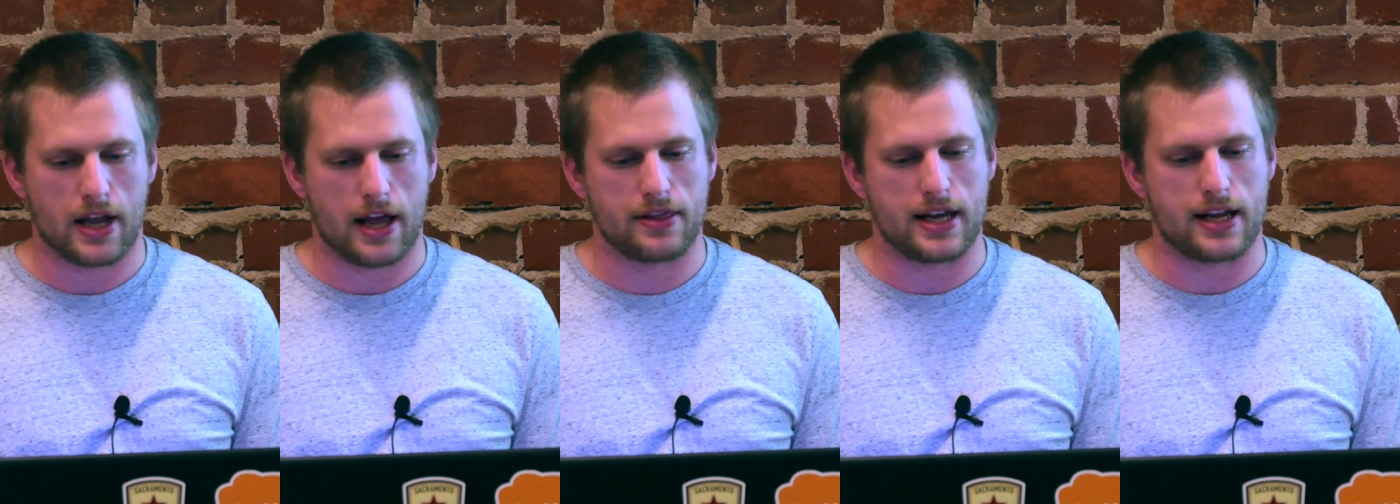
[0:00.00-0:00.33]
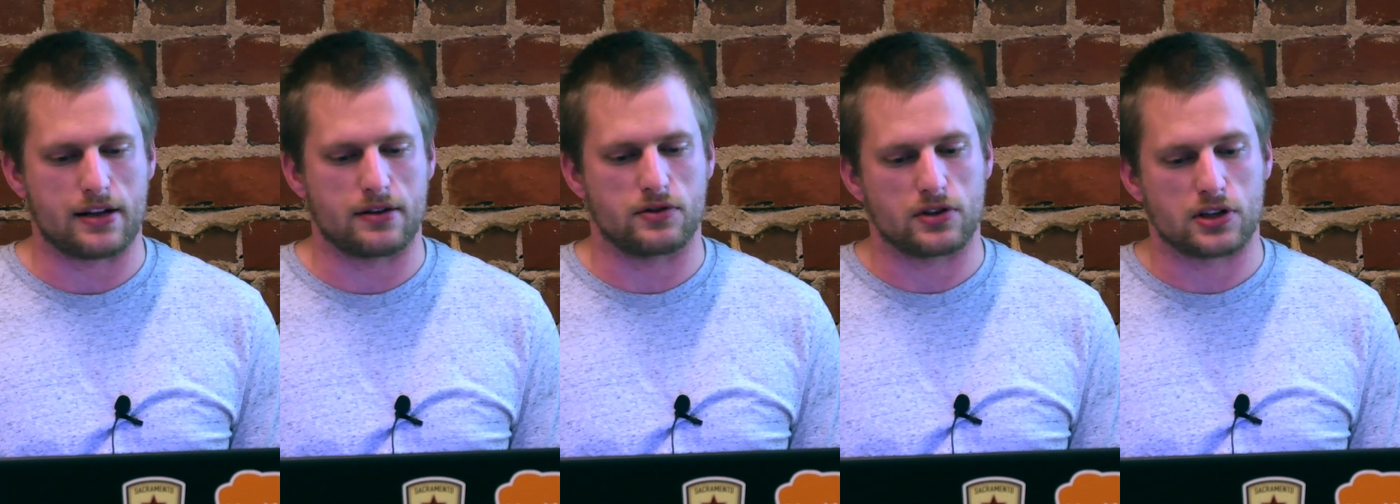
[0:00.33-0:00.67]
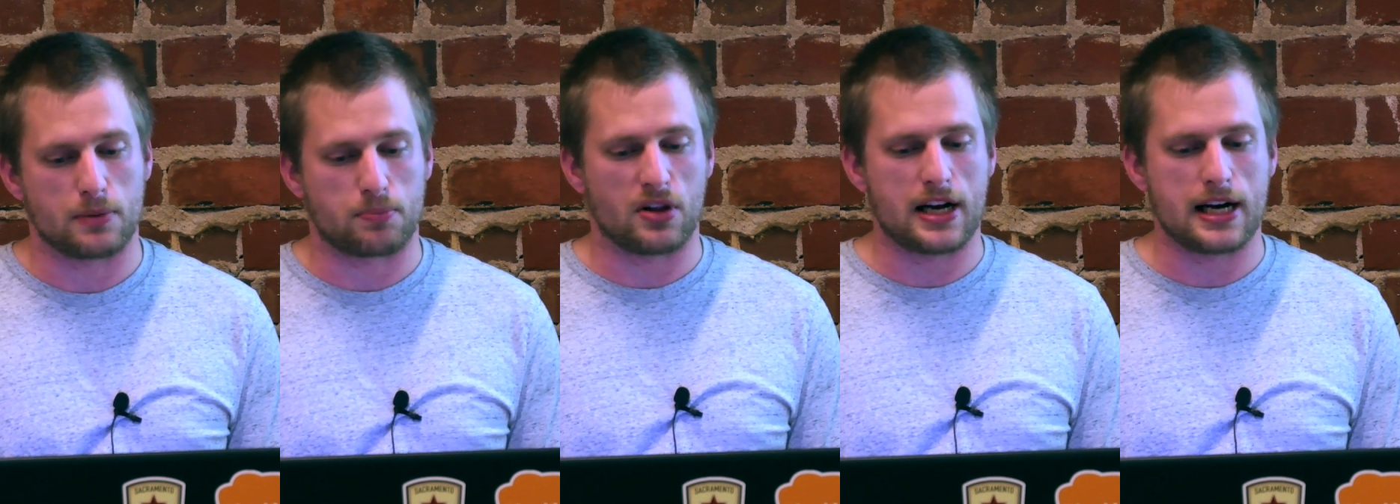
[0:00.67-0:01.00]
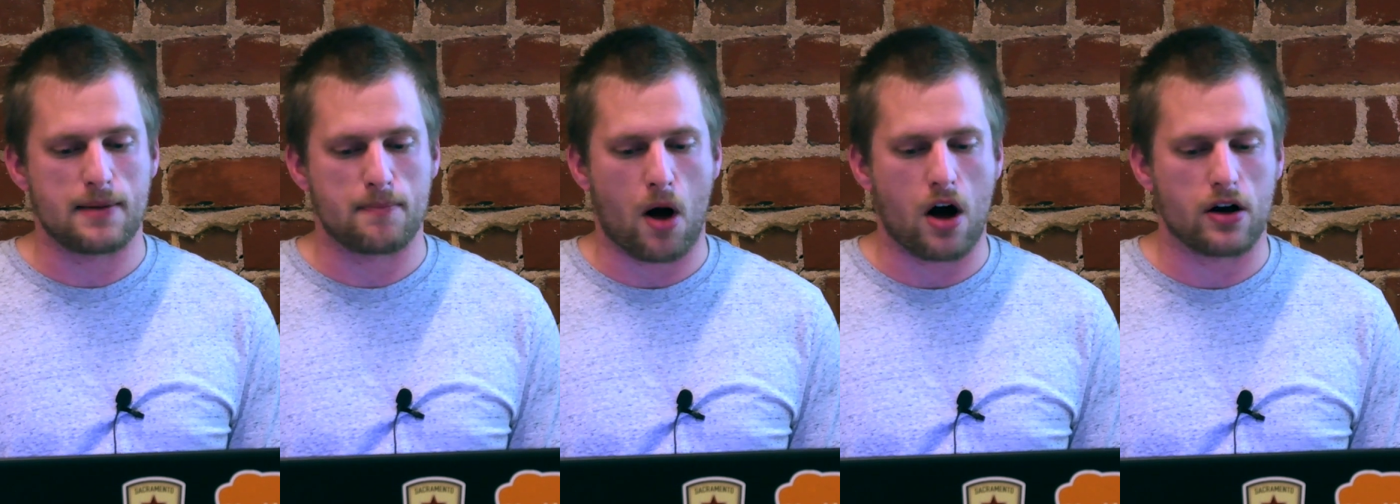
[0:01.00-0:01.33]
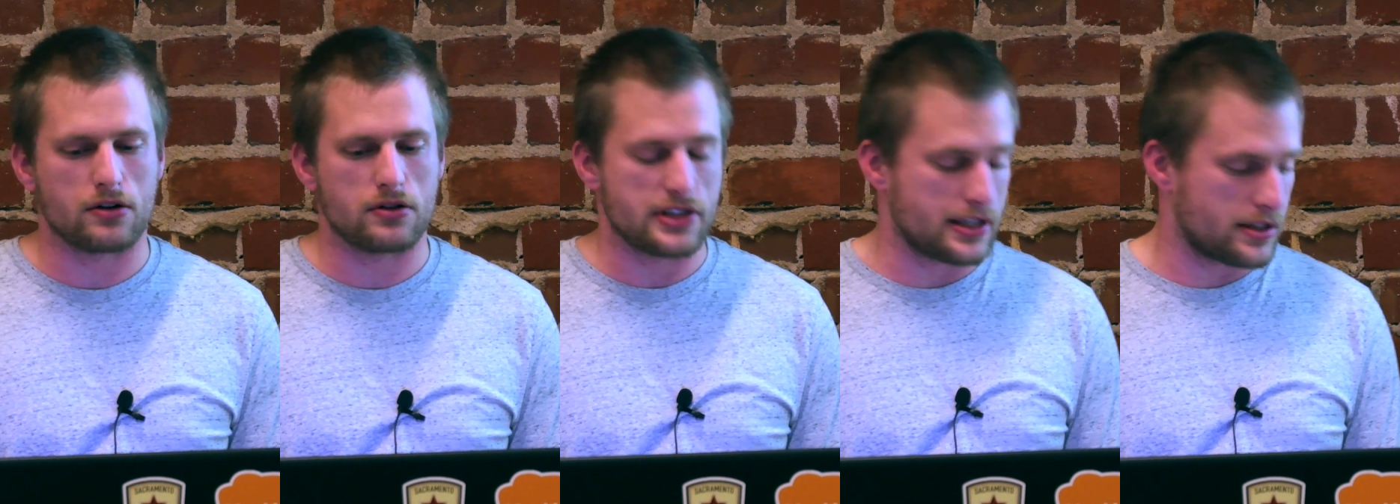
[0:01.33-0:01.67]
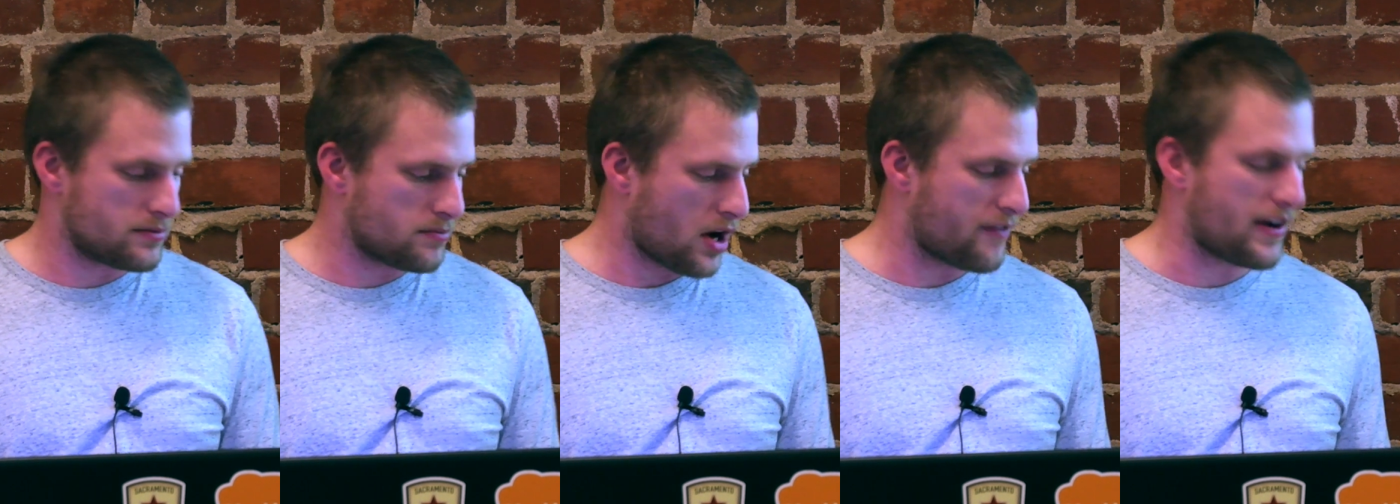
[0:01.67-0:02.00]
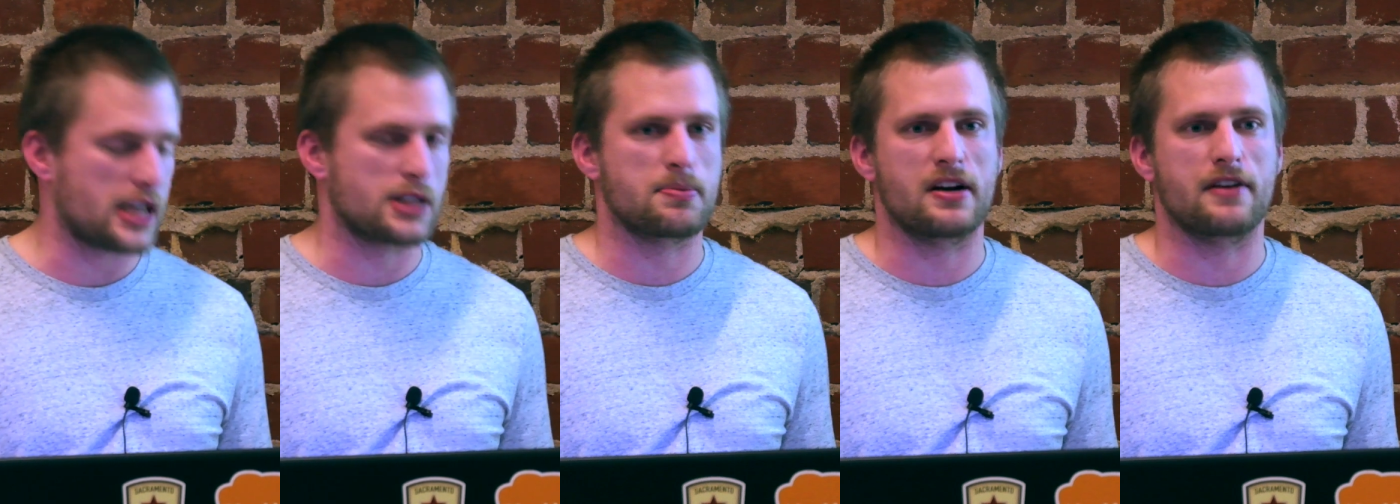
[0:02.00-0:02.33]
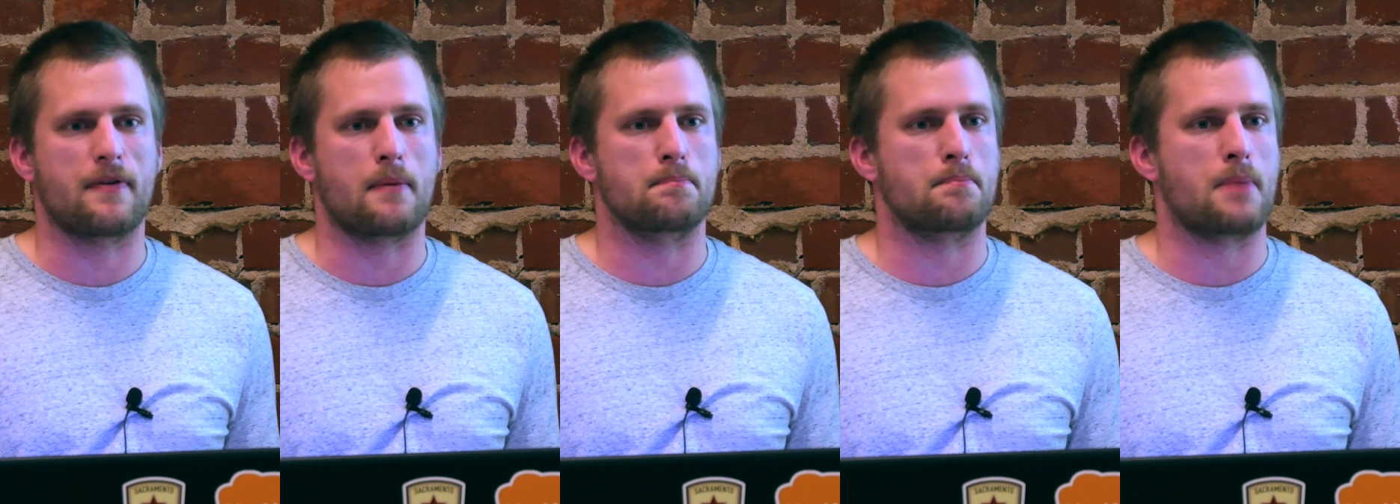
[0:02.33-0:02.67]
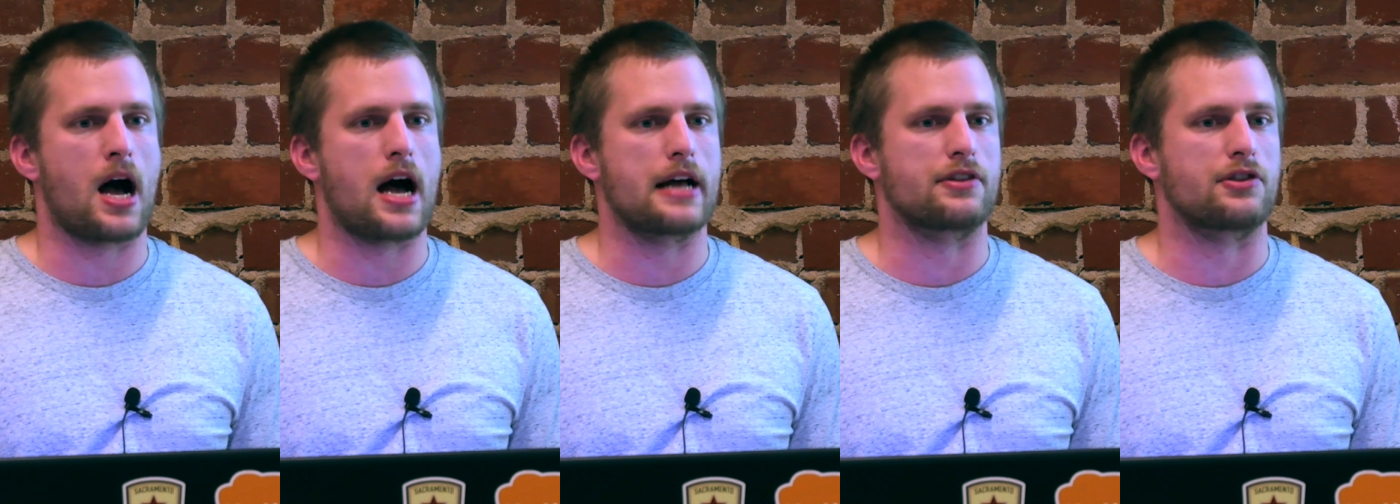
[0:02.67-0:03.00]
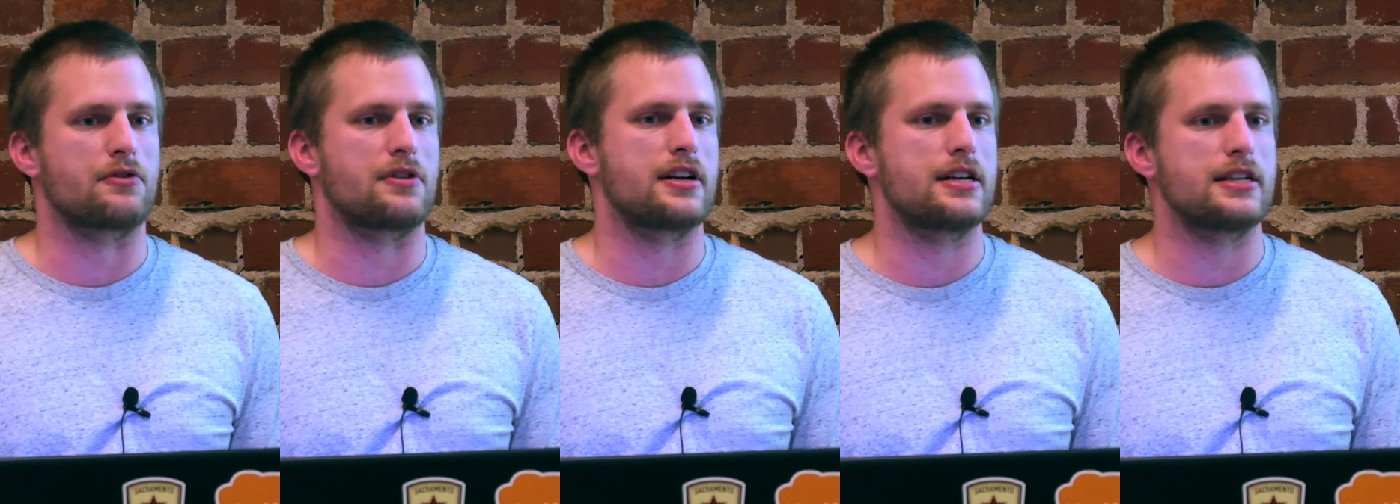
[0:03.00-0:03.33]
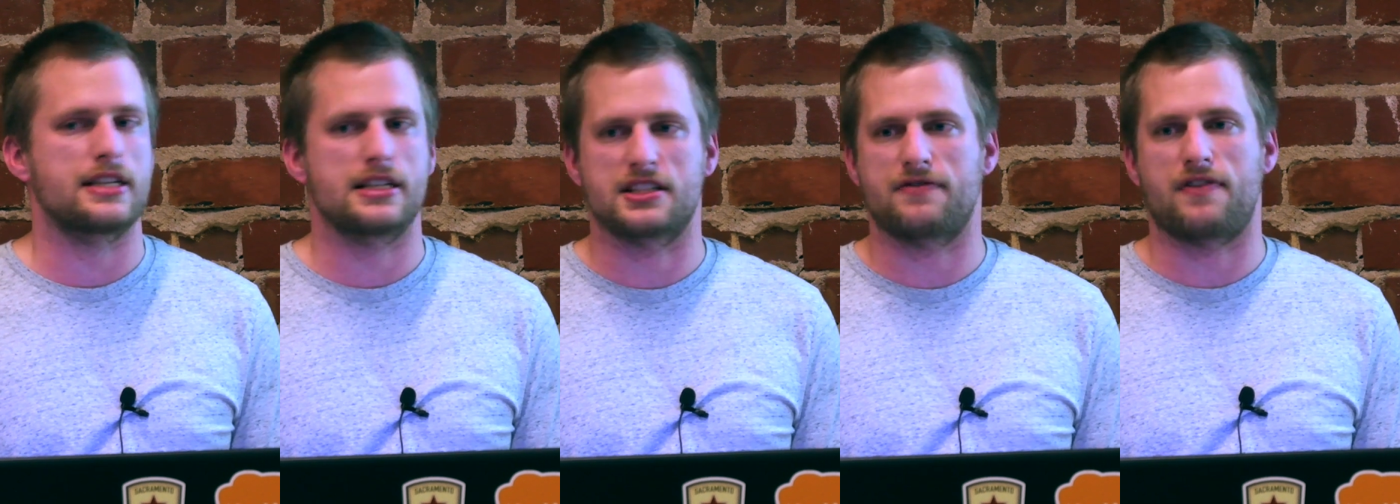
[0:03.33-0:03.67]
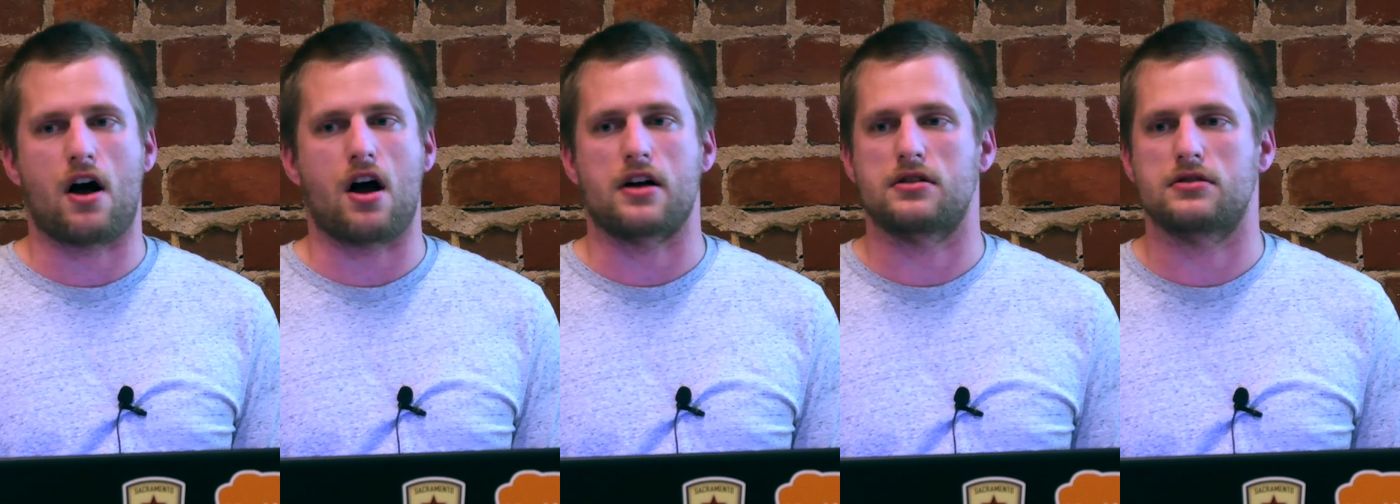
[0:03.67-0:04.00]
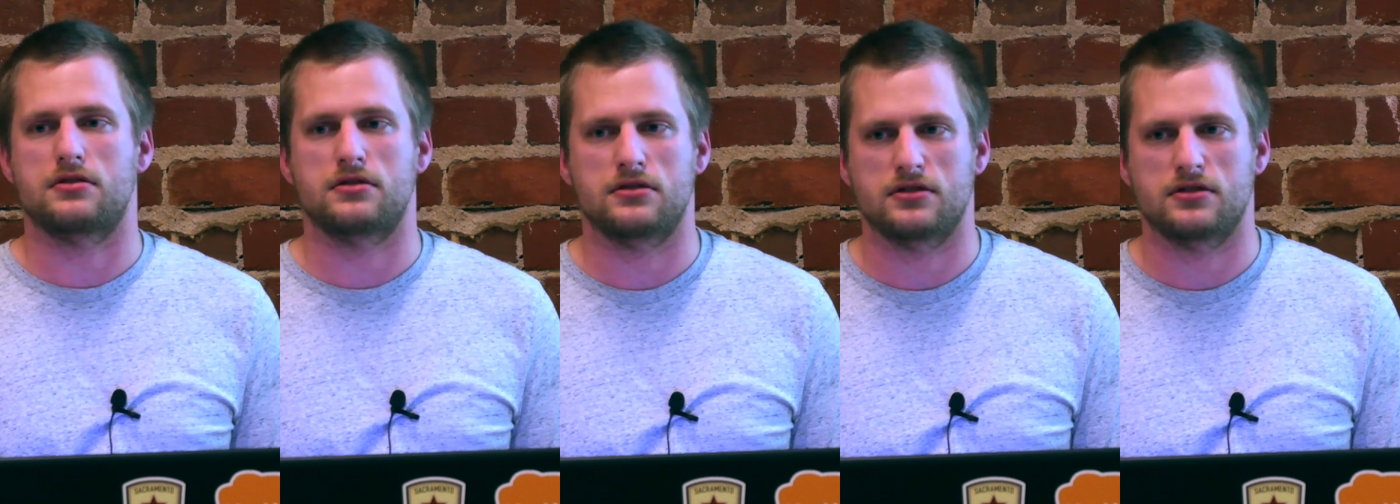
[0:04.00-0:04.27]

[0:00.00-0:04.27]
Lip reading: and then deploying the model. A Raspberry Pi 3 is fine.